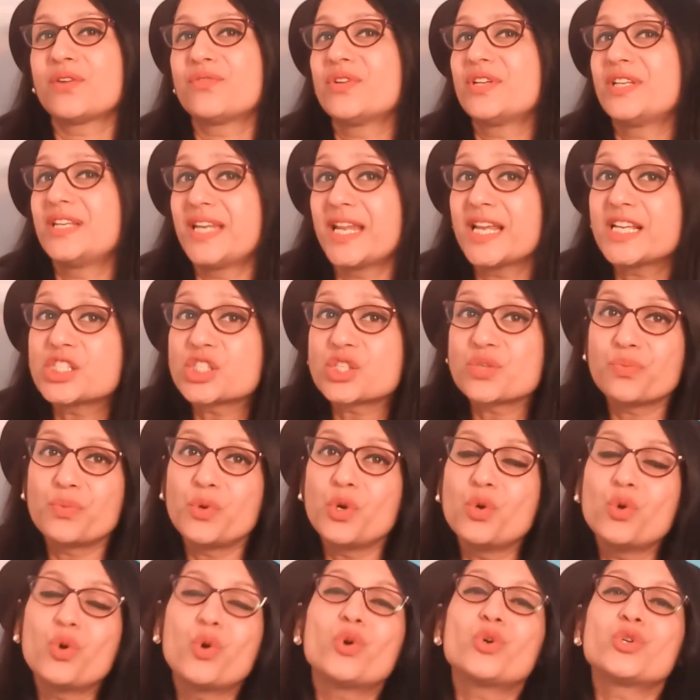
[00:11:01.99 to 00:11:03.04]
our next
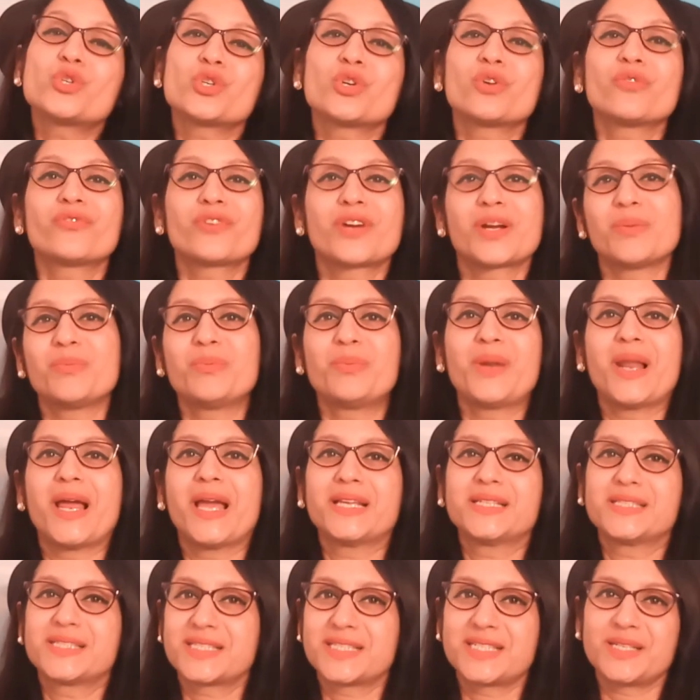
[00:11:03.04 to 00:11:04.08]
Blue Ocean of
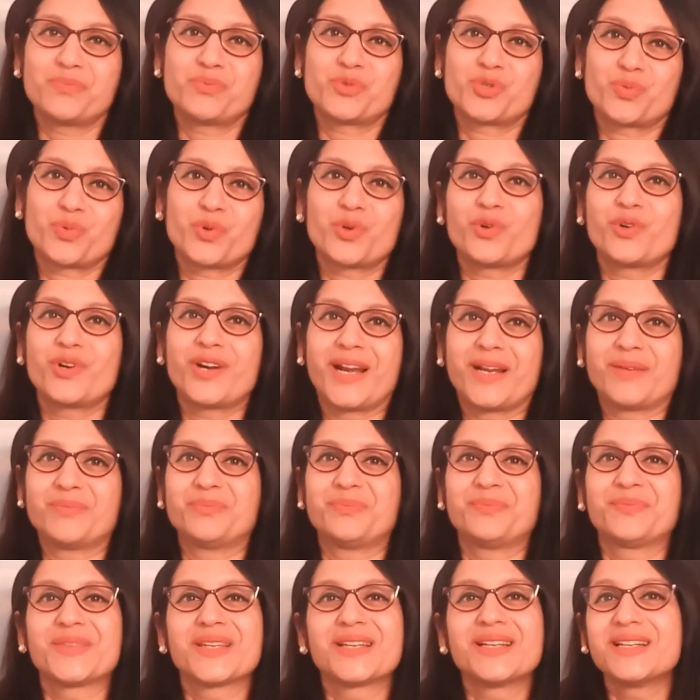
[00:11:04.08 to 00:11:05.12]
Compliance Tips
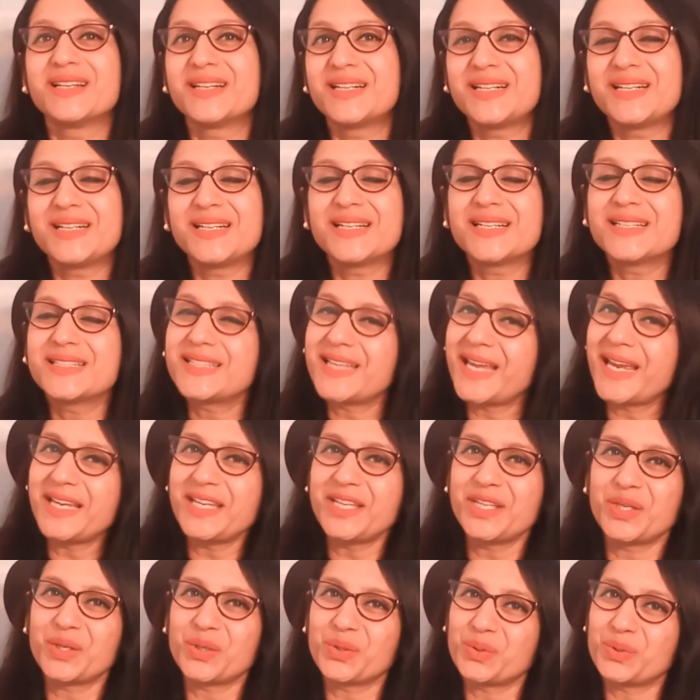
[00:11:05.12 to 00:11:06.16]
program.
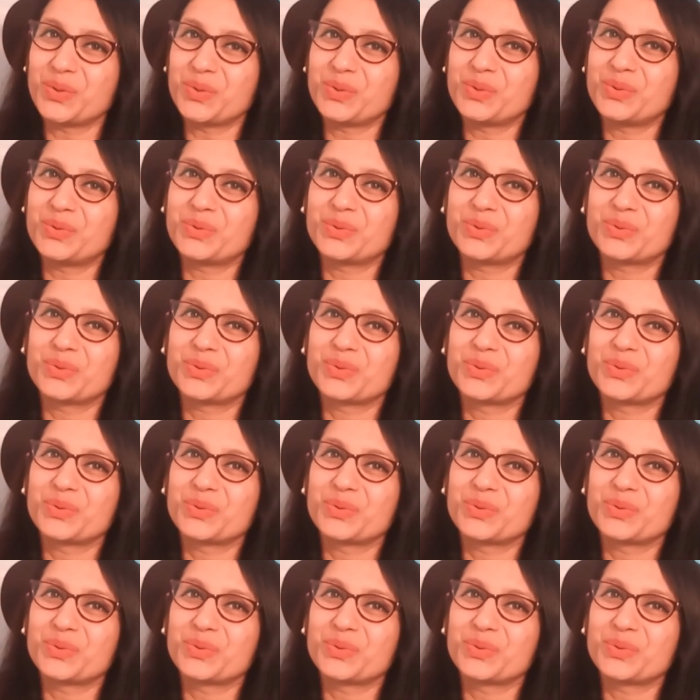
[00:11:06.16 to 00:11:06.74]
Thank you.